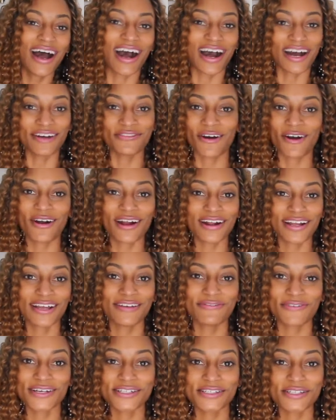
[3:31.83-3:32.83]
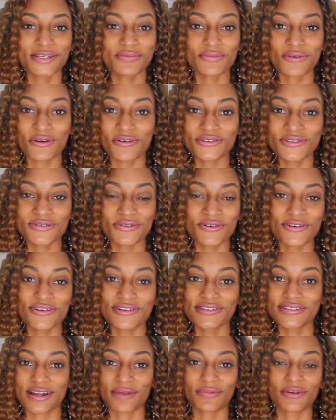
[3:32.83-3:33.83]
I've already invested in Pro
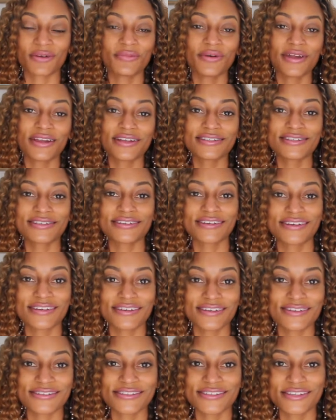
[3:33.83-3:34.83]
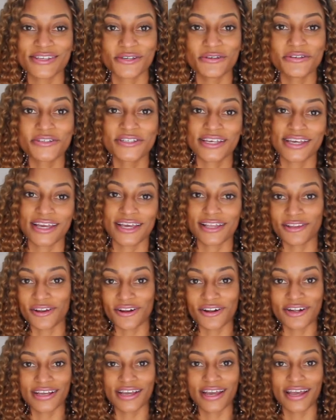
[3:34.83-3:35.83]
Tools and I'm committed to using it and
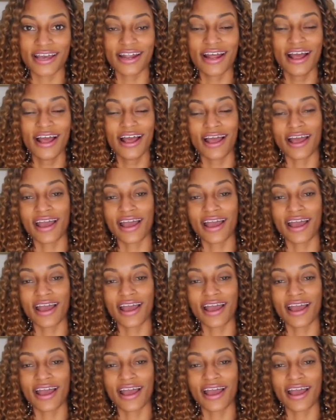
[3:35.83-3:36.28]
learning it.